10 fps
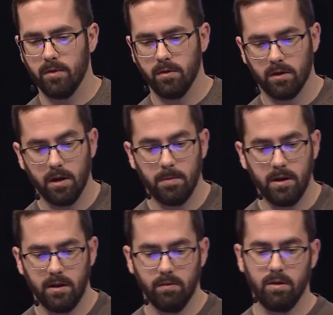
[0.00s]
The company
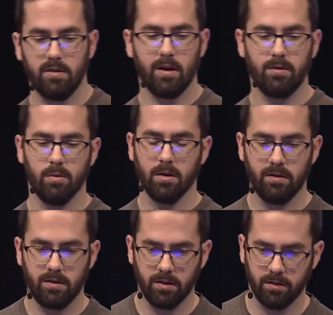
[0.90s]
did reach out to
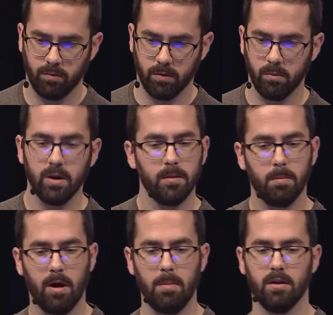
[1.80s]
us because when we
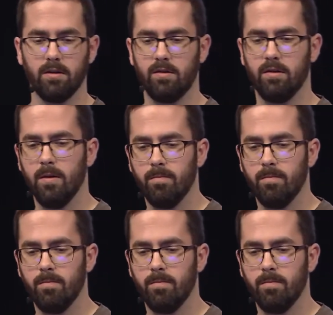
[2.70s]
published